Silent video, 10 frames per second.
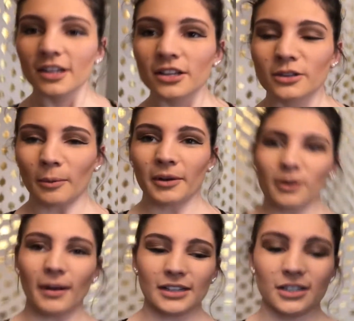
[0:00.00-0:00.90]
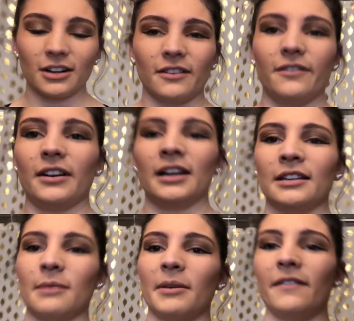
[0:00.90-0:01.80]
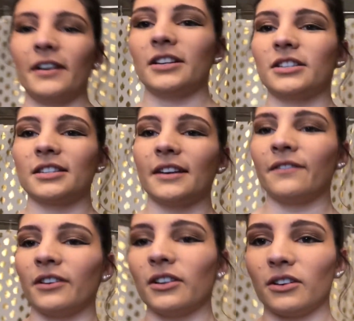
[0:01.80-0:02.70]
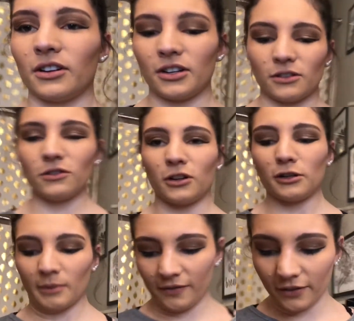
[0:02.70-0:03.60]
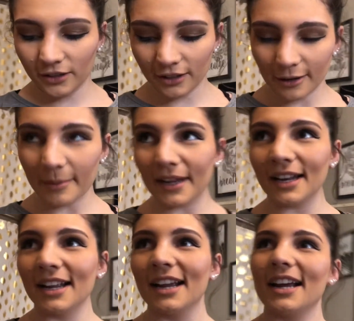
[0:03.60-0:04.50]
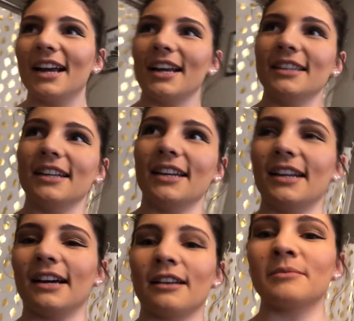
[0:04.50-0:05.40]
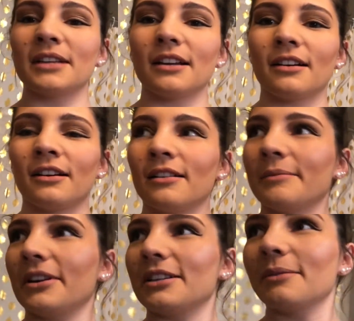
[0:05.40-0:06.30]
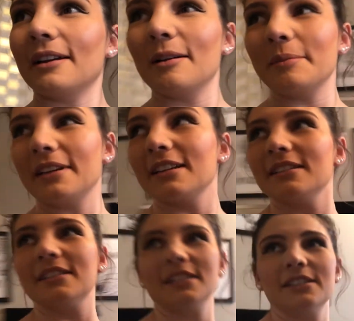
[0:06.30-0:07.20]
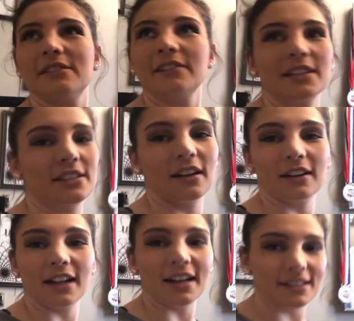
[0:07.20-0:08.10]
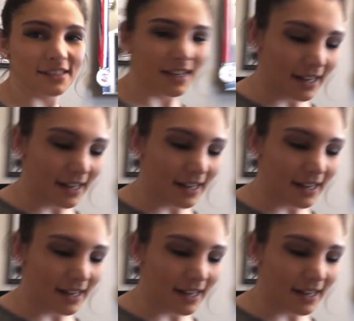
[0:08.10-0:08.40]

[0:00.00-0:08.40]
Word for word: So I'm gonna wash it off and let my face sit for a little and also charge my phone a little bit. And then Adam's um, on his way out because he's doing a stunt class.